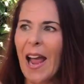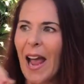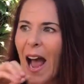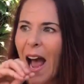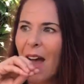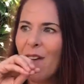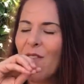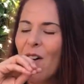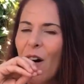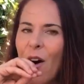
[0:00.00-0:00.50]

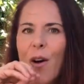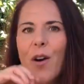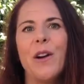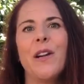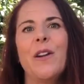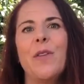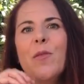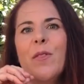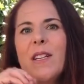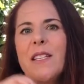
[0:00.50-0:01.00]
I've
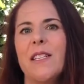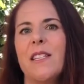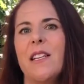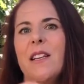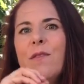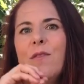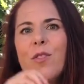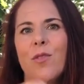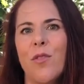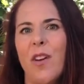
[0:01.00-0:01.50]
already
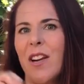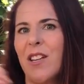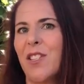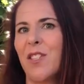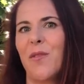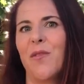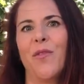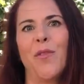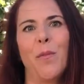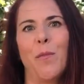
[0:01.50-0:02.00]
received
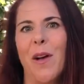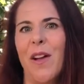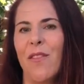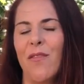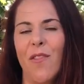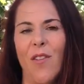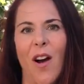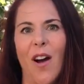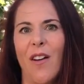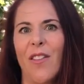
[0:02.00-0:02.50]
direction from my
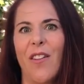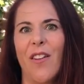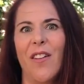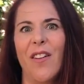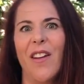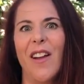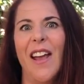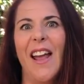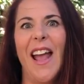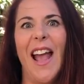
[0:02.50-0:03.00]
Father,
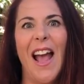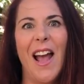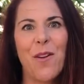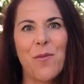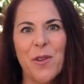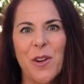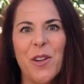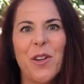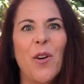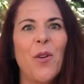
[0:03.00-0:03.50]
and
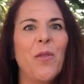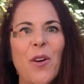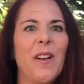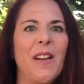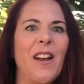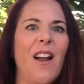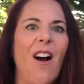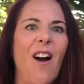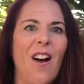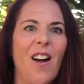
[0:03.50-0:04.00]
we're
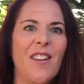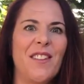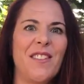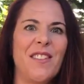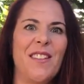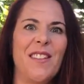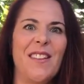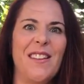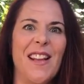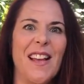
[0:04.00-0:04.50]
going on to
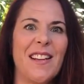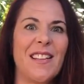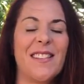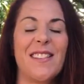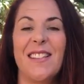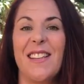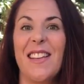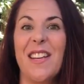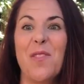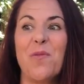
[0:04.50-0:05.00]
the next
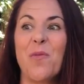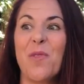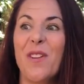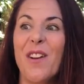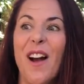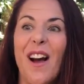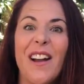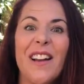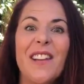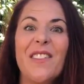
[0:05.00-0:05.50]
city. We're
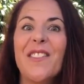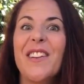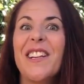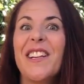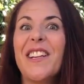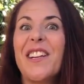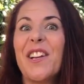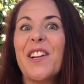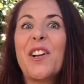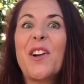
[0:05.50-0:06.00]
not even
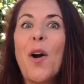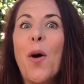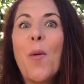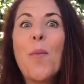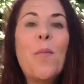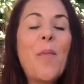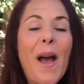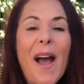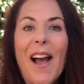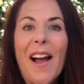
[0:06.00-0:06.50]
going to go
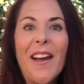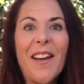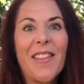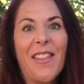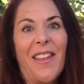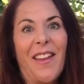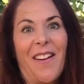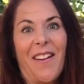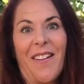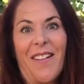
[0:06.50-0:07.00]
back
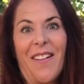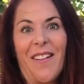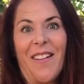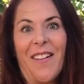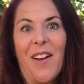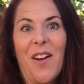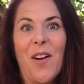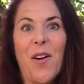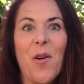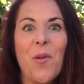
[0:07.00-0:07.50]
there.
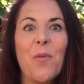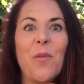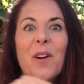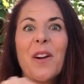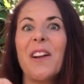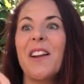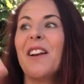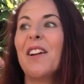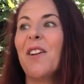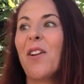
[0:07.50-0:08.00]
We're
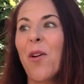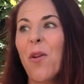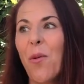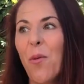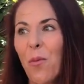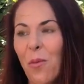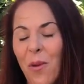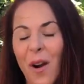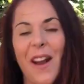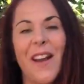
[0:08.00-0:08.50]
going to go
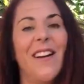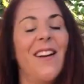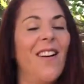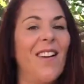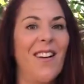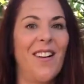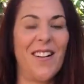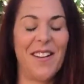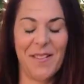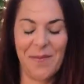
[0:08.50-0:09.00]
right
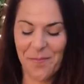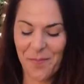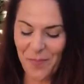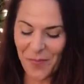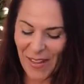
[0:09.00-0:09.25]
on.